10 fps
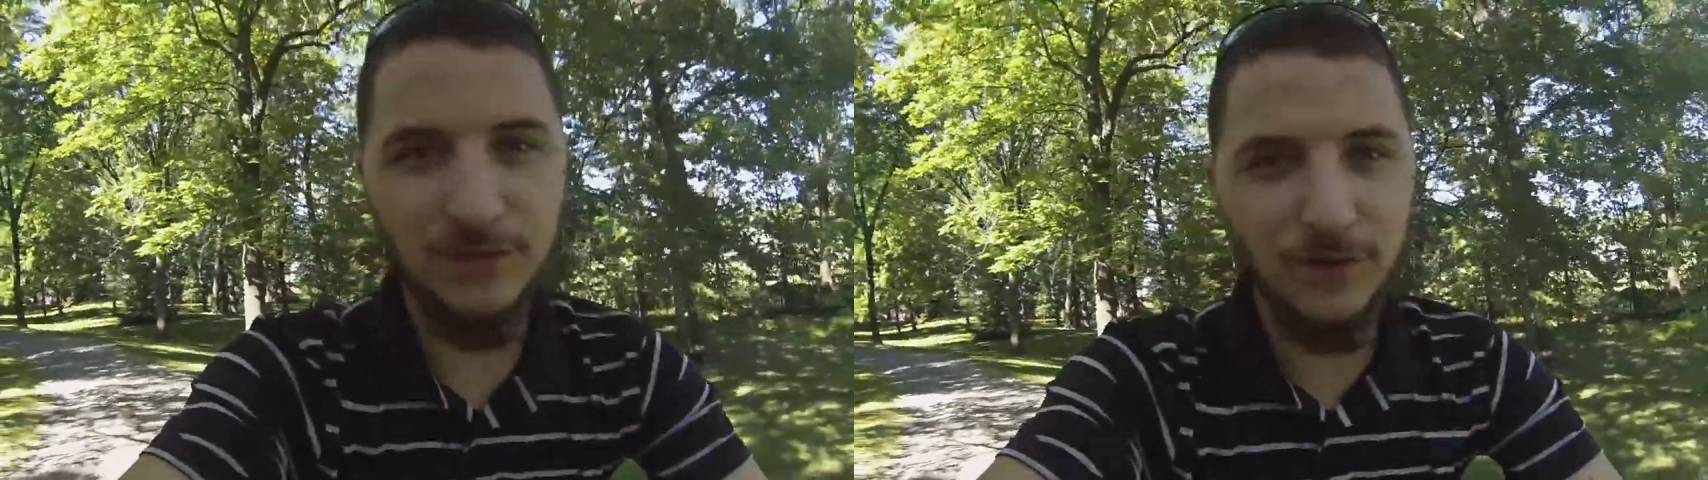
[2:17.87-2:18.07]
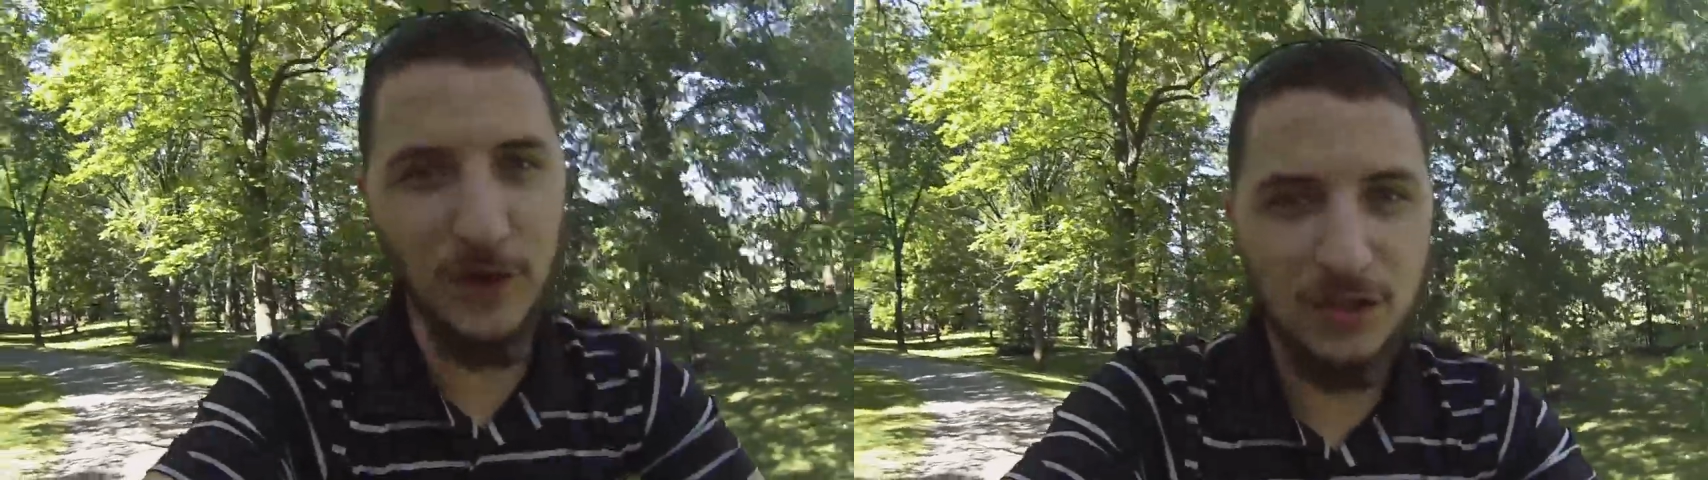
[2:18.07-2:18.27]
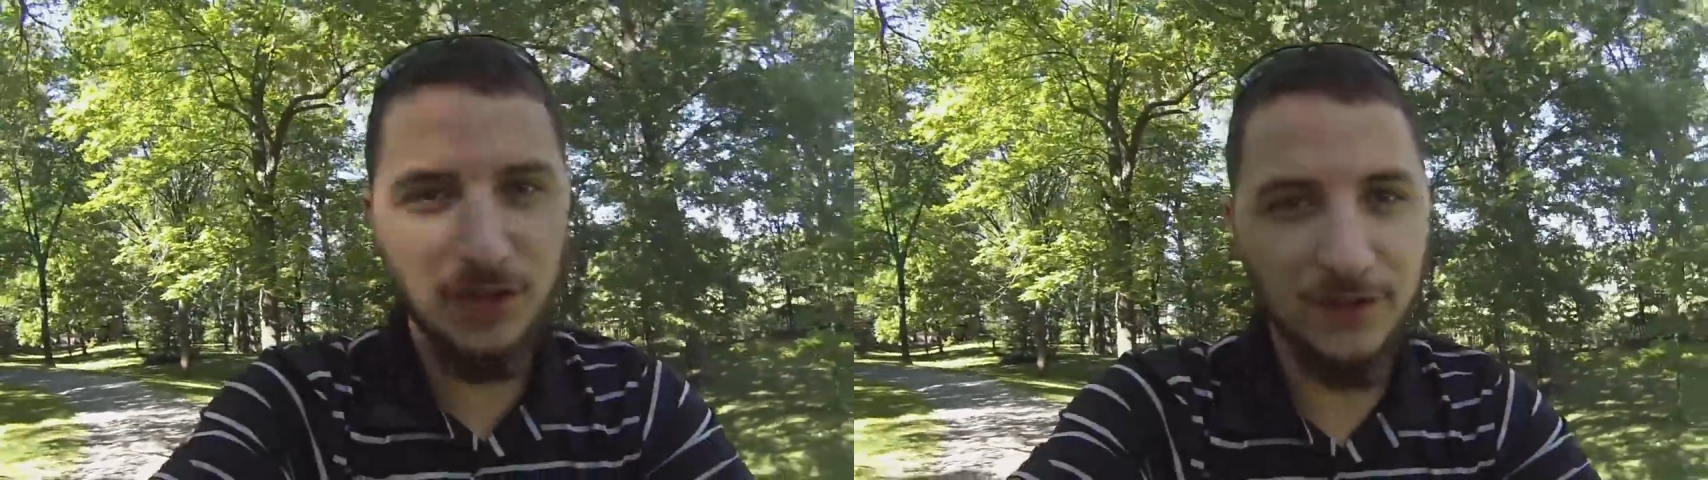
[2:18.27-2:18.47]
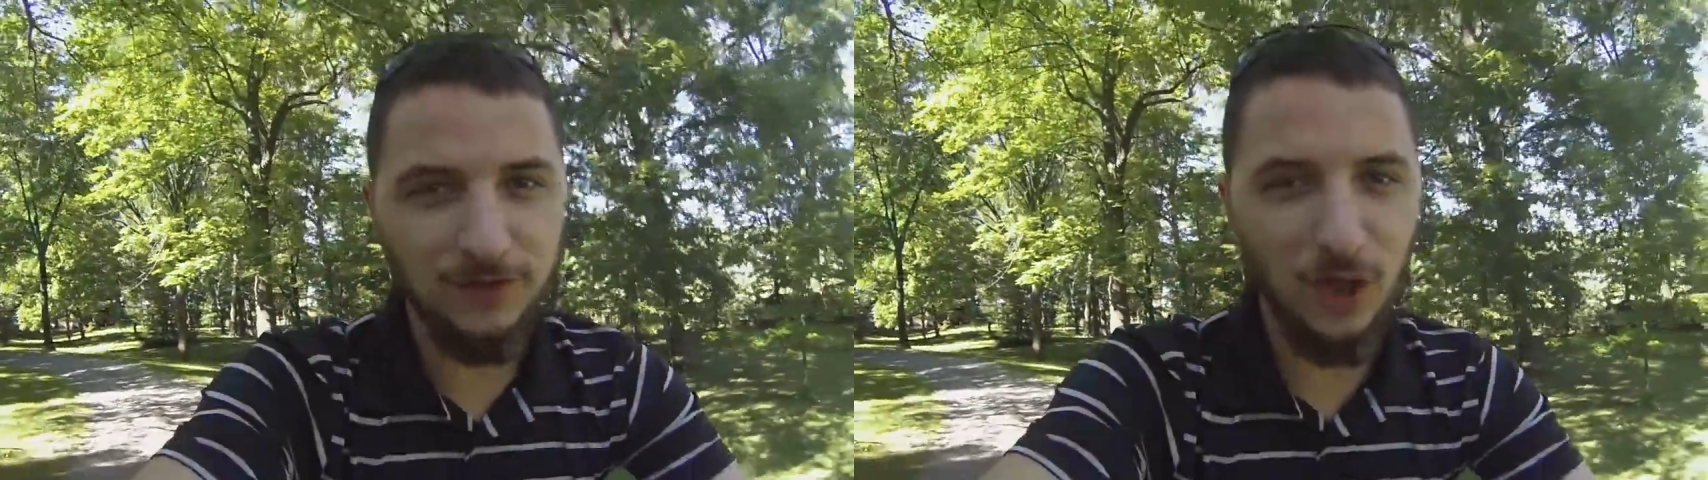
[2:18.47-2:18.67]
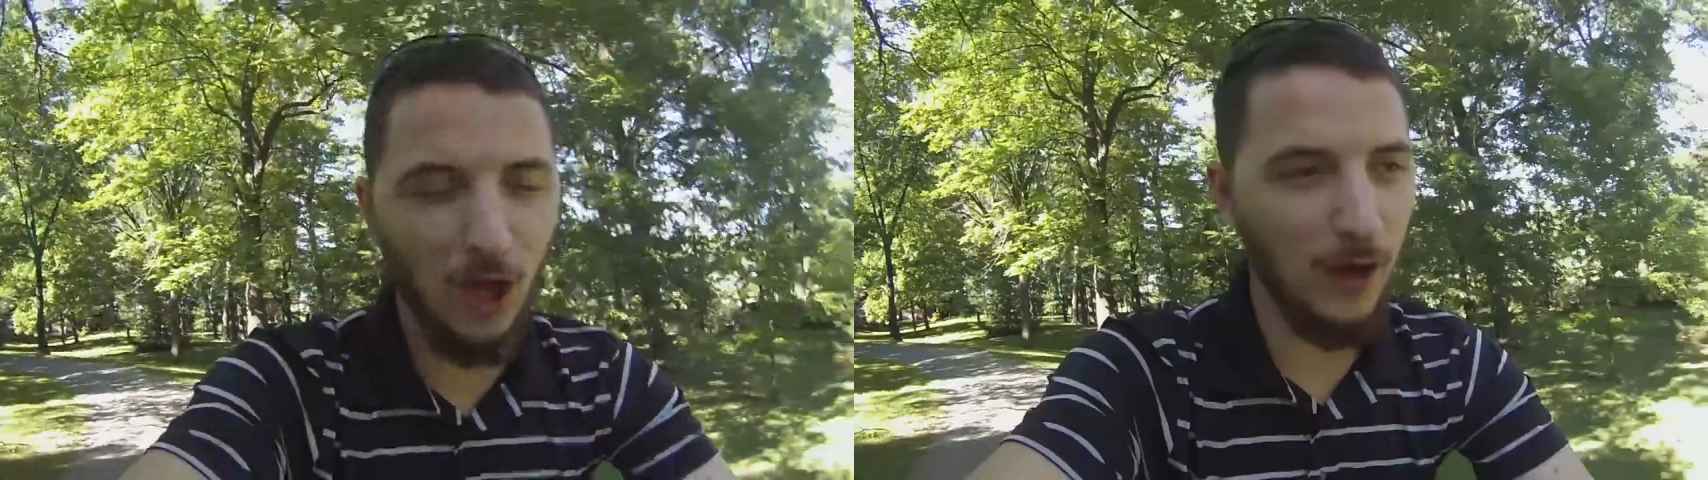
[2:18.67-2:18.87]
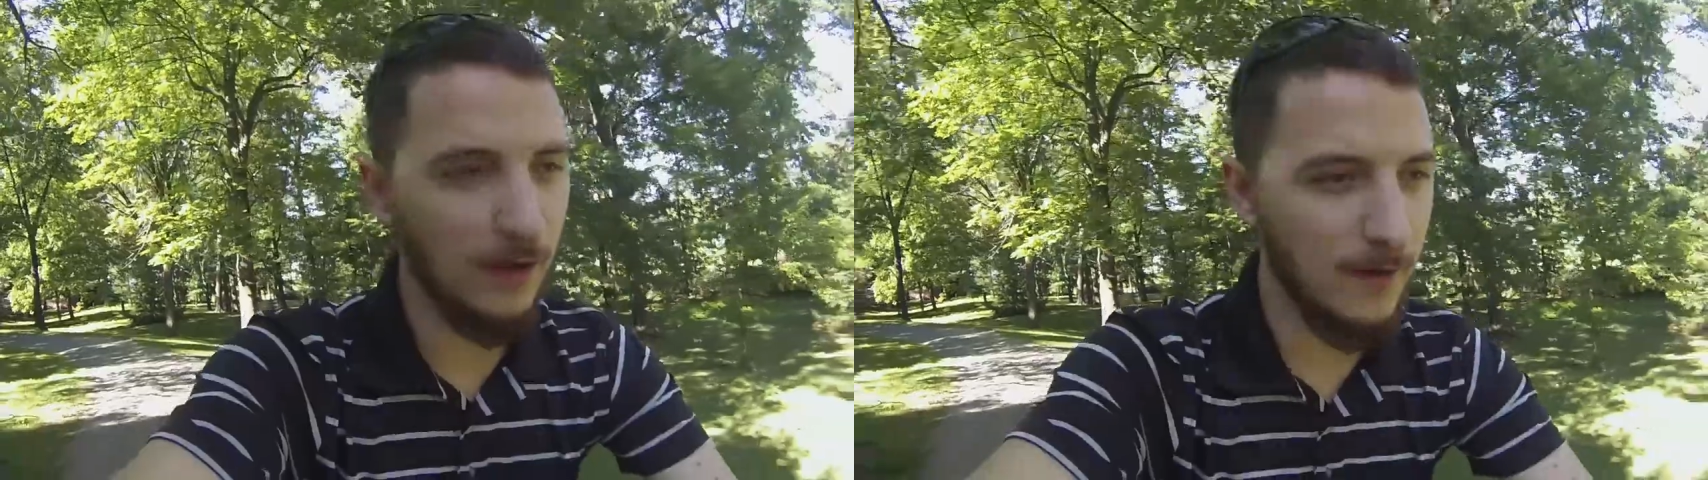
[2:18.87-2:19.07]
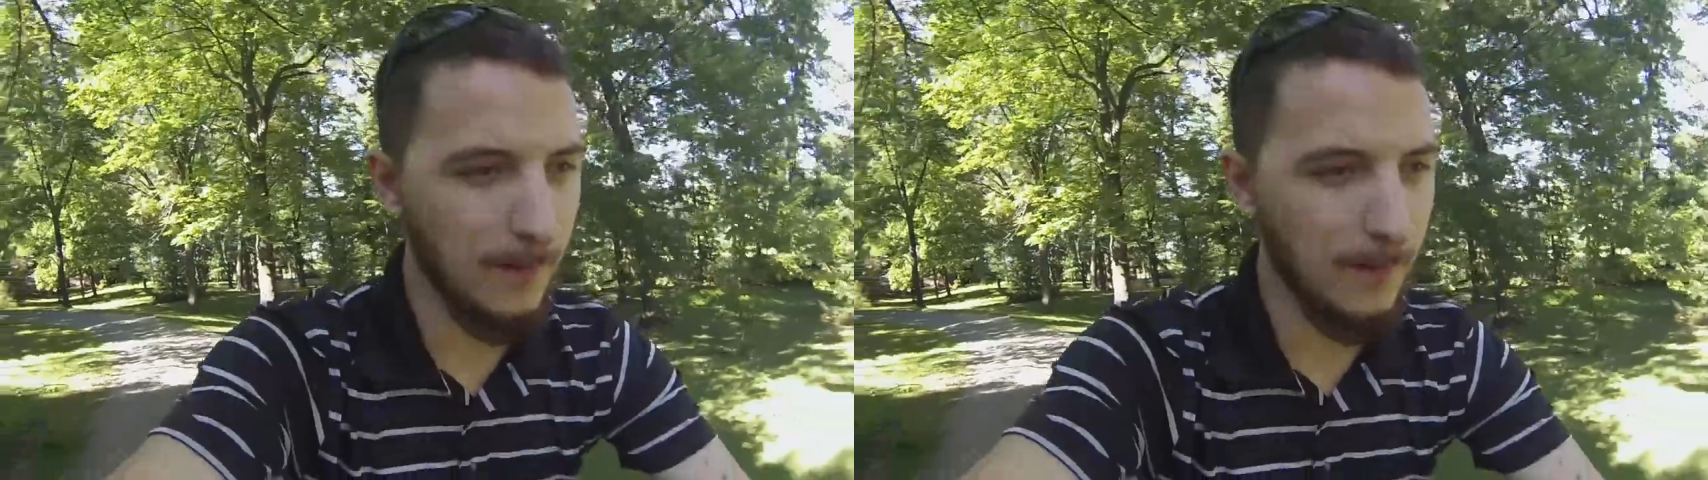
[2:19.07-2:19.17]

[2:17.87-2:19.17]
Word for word: footage on the vlog.